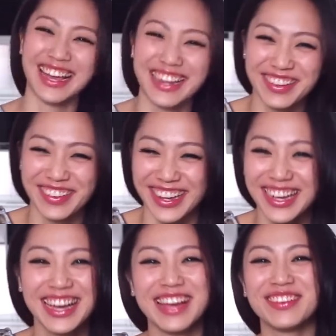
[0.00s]
anyway,
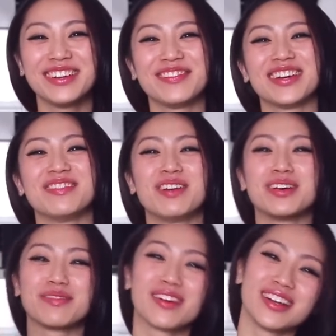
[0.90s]
if you want to find out more
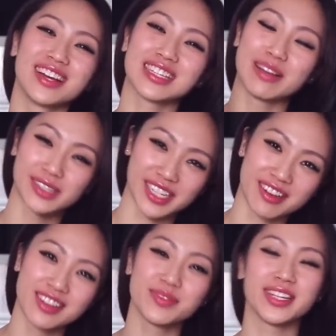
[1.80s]
about the products, how much it
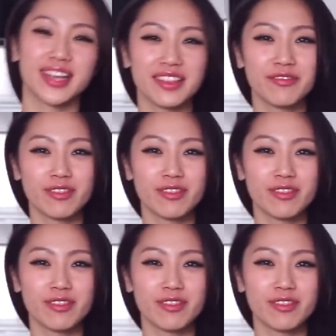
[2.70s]
costs, where to get them